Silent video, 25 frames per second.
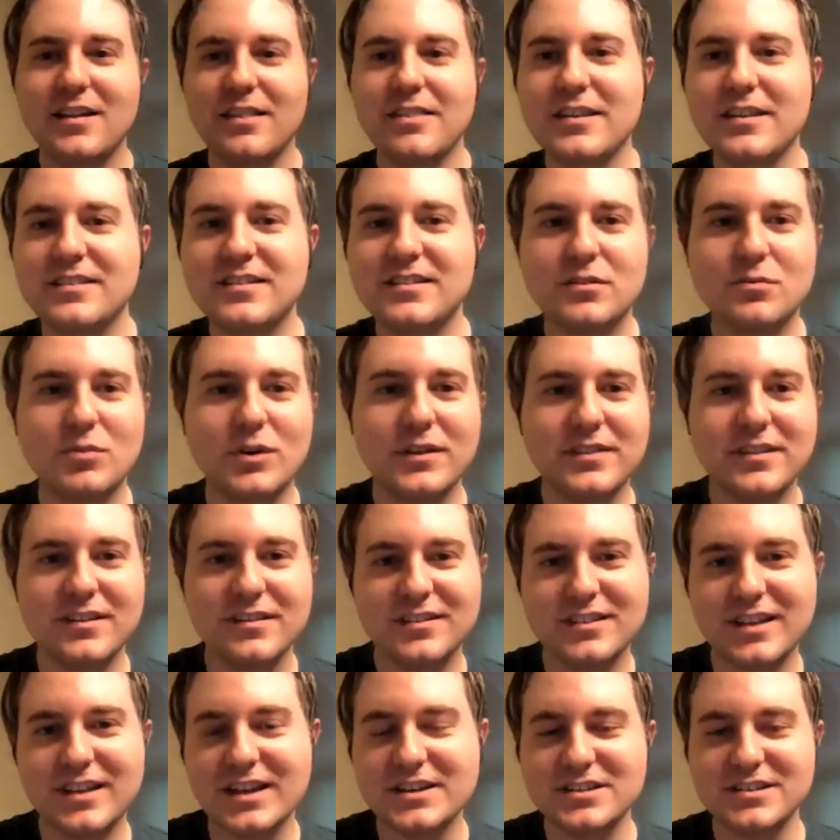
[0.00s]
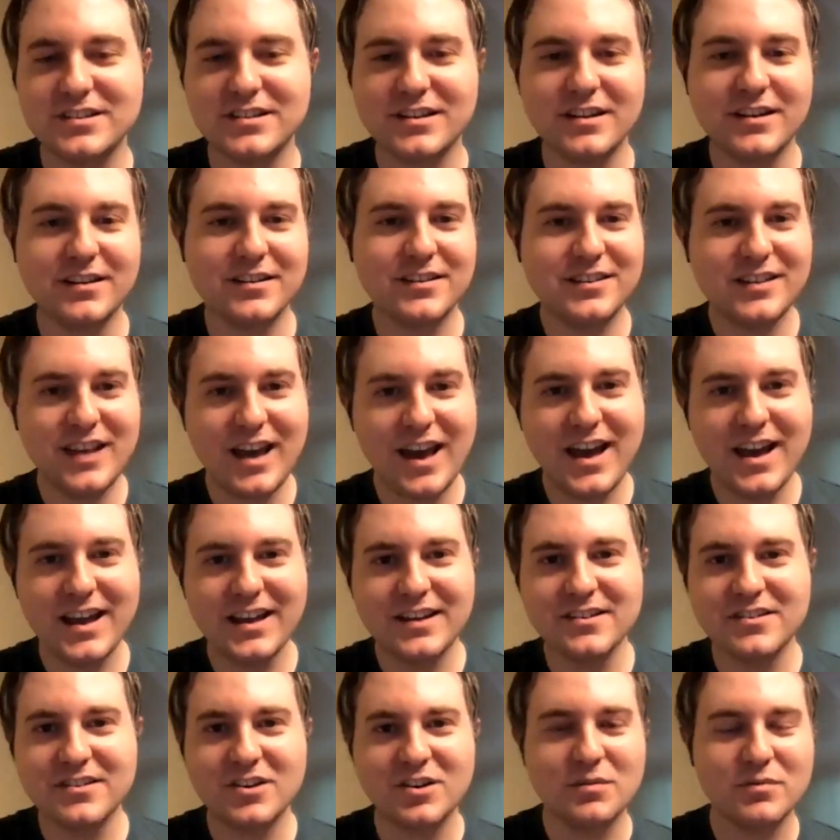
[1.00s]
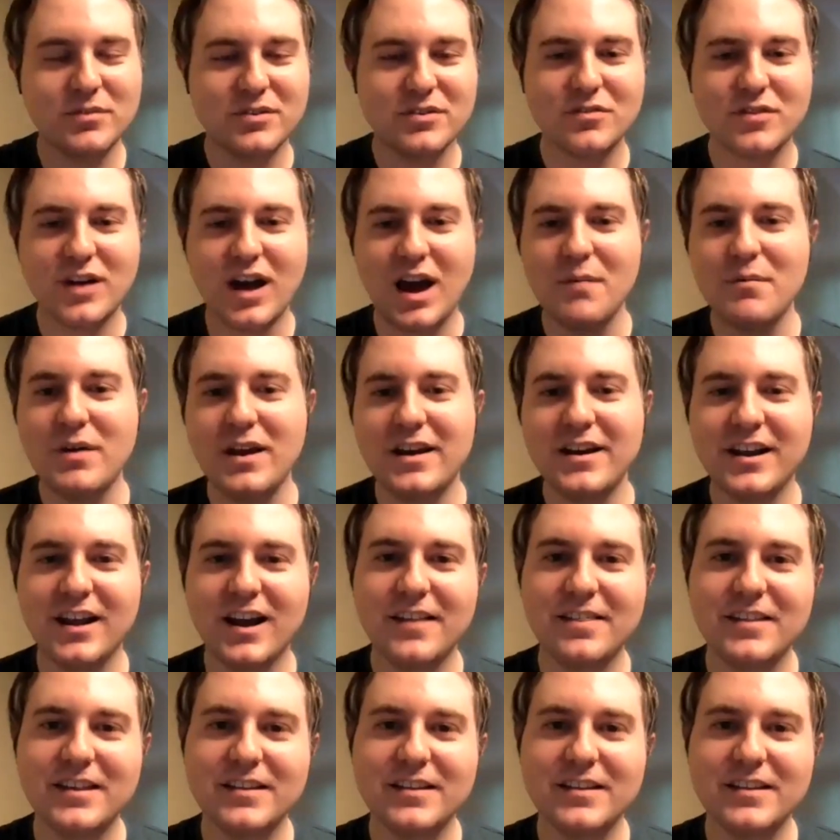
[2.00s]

this is what this sketch is going to say in terms of commenting on